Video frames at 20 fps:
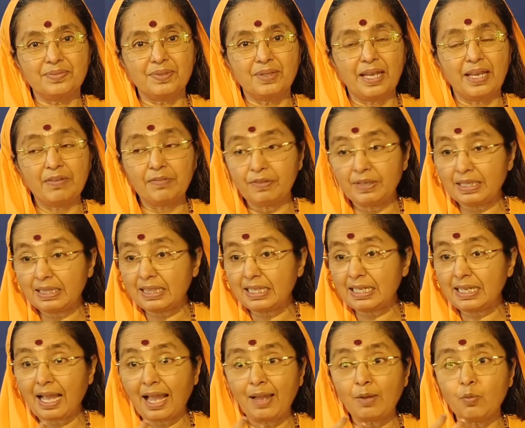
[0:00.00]

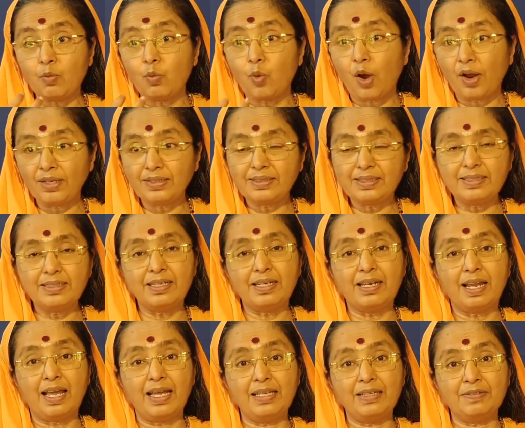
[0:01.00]
everything I want in
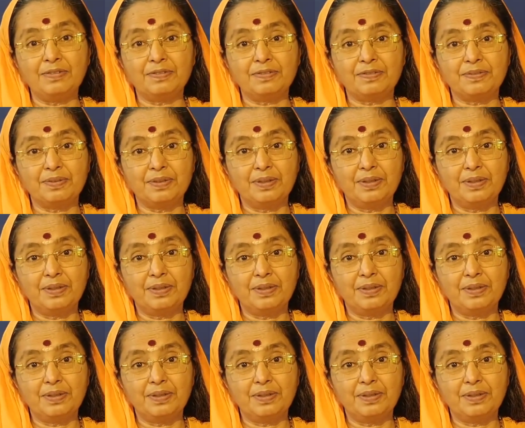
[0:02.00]
life,